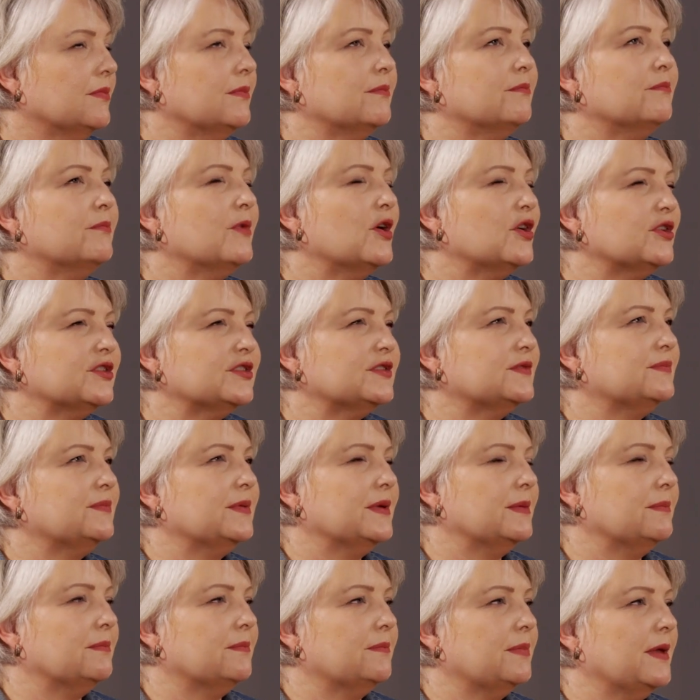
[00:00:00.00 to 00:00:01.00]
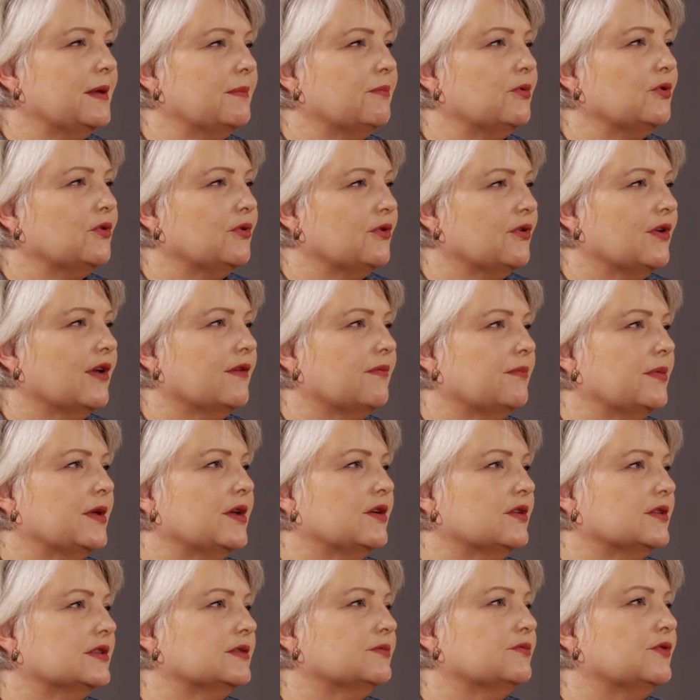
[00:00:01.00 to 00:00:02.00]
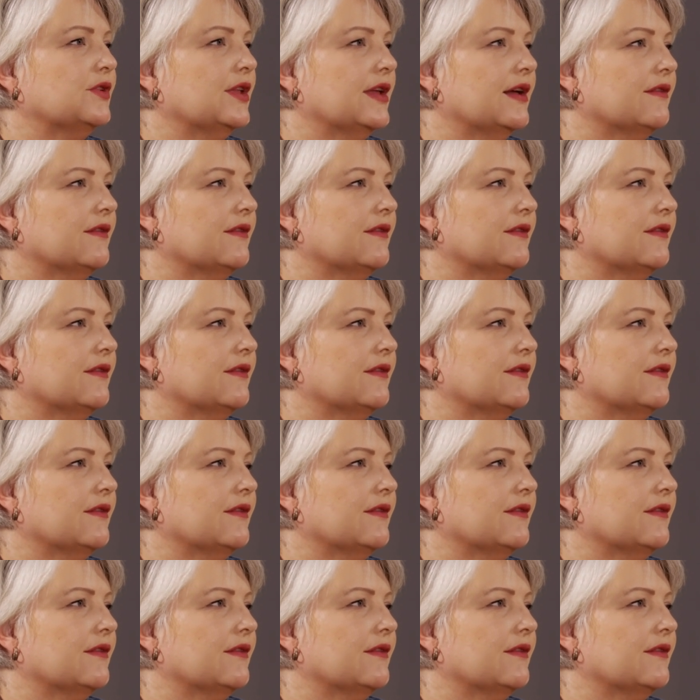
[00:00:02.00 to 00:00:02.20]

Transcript: most people who have PCOS will